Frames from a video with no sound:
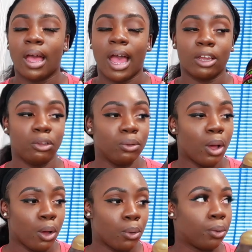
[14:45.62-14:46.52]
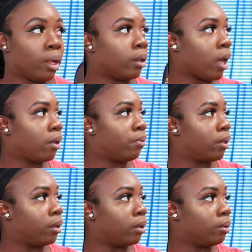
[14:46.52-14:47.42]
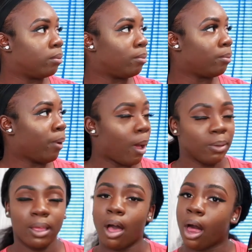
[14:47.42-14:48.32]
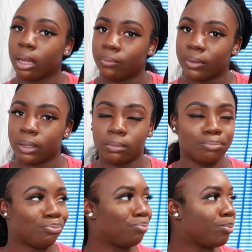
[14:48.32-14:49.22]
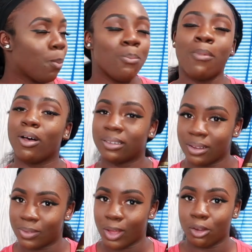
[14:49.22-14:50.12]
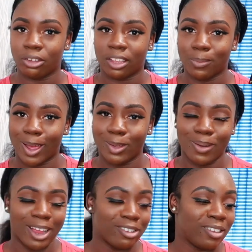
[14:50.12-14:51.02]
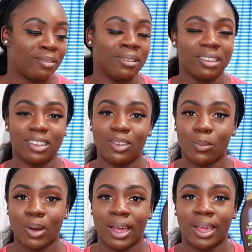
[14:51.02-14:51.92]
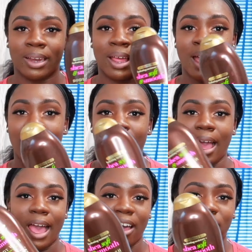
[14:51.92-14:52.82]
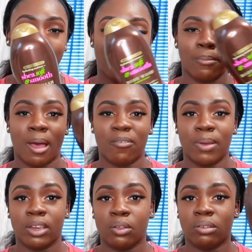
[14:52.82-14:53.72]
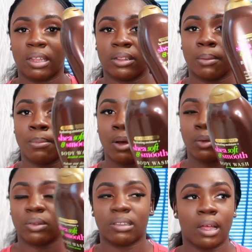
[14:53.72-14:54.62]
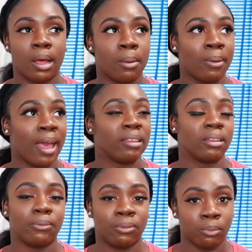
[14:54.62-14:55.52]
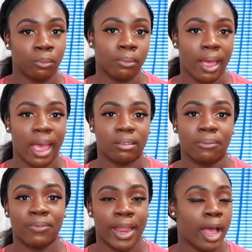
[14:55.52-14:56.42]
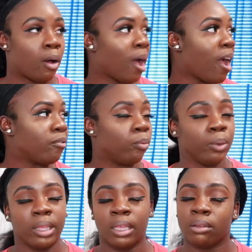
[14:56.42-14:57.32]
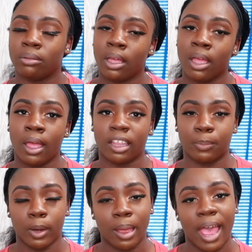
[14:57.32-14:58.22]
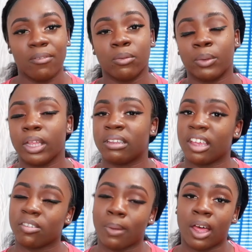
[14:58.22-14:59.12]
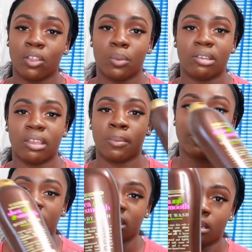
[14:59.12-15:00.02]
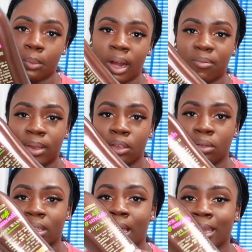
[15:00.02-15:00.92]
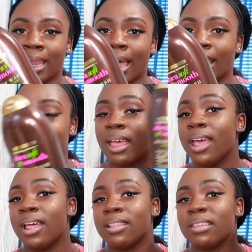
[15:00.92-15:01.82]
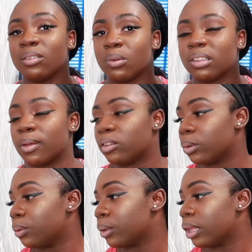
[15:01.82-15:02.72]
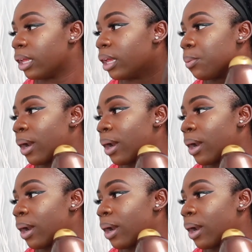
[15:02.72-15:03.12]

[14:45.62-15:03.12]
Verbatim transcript: I do own a lot of the, probably all of the, most of the OJ's body washes. This is the one I, um, I've been using the most um, as of as of now. I haven't really experienced, I haven't really touched my other ones yet, but this is the one I've been using a lot. This one smells really, really good.